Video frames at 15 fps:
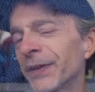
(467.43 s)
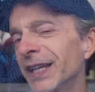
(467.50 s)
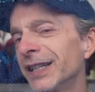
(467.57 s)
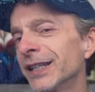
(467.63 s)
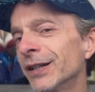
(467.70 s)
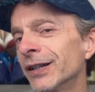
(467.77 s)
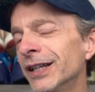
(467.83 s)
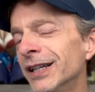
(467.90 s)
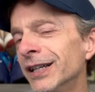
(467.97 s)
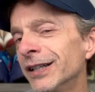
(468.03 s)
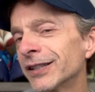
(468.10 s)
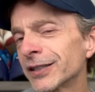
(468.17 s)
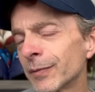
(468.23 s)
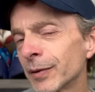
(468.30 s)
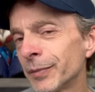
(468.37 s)
in the
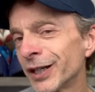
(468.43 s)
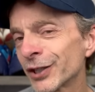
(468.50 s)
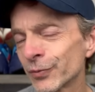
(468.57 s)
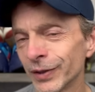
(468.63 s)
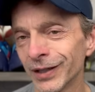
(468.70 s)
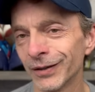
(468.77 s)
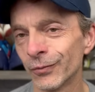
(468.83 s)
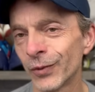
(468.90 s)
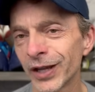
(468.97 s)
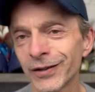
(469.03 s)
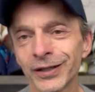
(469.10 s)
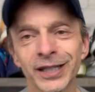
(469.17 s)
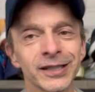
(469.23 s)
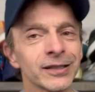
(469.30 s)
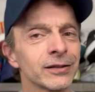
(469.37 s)
summer months when the weather
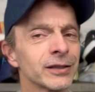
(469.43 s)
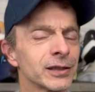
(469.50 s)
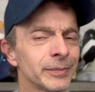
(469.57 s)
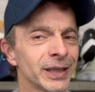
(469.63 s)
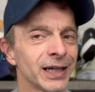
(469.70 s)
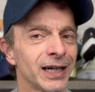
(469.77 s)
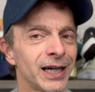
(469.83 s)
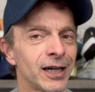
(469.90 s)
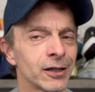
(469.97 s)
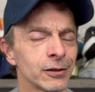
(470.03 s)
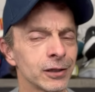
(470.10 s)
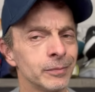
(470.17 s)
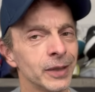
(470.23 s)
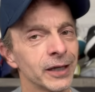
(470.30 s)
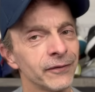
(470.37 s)
gets a little bit
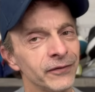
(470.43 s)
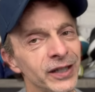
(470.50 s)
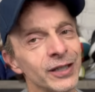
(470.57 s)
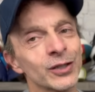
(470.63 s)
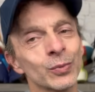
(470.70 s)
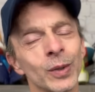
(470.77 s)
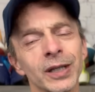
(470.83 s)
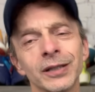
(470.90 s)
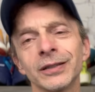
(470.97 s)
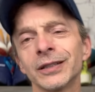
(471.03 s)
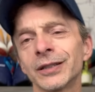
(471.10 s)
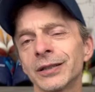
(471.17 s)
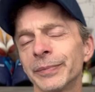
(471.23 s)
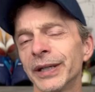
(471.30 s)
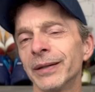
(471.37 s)
hotter and my feet swell a
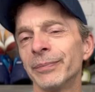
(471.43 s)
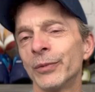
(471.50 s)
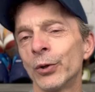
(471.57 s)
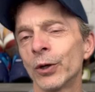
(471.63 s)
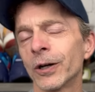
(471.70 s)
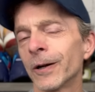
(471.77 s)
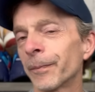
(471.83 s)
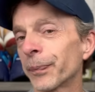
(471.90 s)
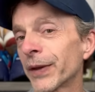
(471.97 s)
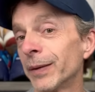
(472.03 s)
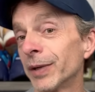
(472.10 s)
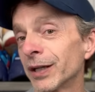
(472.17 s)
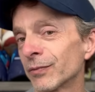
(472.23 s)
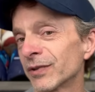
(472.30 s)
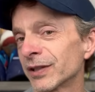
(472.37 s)
little bit more, I
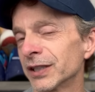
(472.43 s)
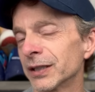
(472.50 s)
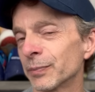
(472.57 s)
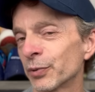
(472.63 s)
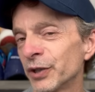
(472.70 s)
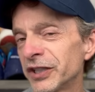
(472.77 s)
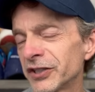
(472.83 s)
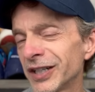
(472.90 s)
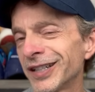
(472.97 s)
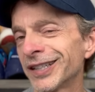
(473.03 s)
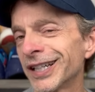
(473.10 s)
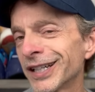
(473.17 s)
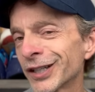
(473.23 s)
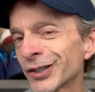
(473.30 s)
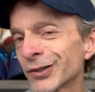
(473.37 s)
might really appreciate
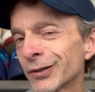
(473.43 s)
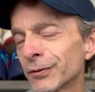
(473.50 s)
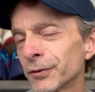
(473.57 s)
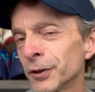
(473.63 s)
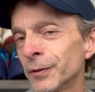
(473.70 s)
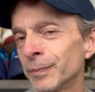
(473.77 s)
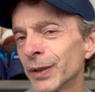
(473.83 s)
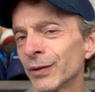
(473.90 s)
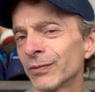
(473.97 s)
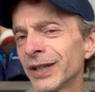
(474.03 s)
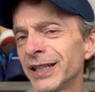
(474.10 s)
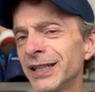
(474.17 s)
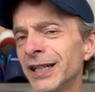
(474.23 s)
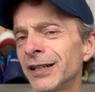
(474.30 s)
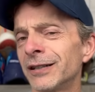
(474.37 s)
that extra room, but
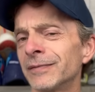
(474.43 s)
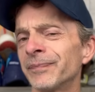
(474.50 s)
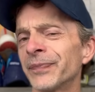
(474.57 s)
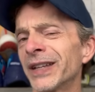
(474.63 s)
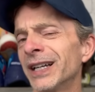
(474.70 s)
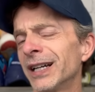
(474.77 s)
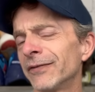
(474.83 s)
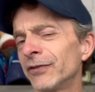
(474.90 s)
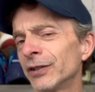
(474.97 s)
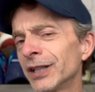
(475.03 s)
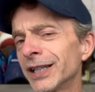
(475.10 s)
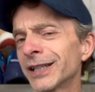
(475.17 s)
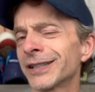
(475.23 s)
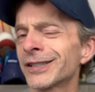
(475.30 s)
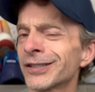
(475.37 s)
right now, I feel
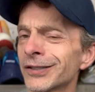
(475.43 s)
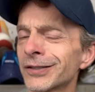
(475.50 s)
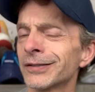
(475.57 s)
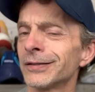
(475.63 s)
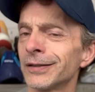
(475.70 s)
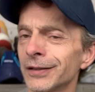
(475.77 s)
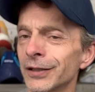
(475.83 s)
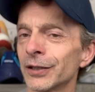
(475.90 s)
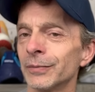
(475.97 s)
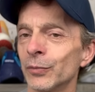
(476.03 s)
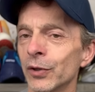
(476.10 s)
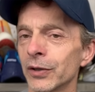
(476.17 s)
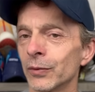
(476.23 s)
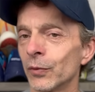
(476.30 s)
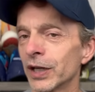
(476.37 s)
like it's just a little
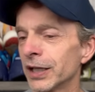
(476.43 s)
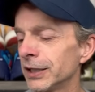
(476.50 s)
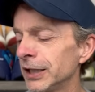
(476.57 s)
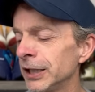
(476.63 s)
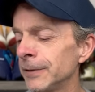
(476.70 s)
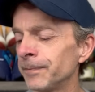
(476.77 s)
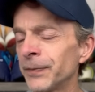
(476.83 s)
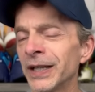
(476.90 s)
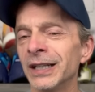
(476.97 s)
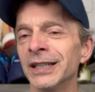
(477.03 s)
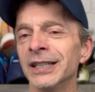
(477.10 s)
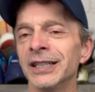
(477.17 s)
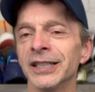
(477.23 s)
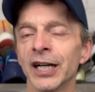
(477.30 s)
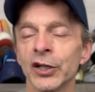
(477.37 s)
more than what I need.
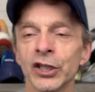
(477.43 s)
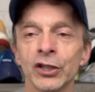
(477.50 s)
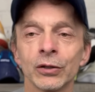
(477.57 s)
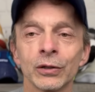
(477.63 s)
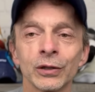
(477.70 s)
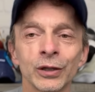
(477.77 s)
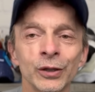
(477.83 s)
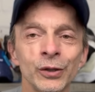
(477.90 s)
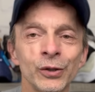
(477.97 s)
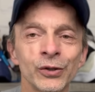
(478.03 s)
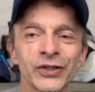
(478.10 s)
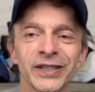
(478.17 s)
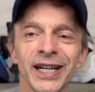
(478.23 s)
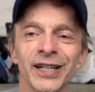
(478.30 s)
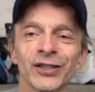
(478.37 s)
Now, you'll
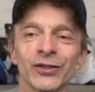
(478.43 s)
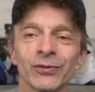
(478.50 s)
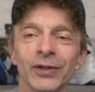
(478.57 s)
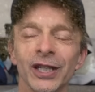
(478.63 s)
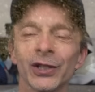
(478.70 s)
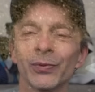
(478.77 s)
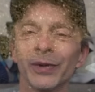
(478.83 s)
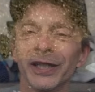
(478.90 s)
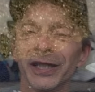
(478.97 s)
lose that stretch when you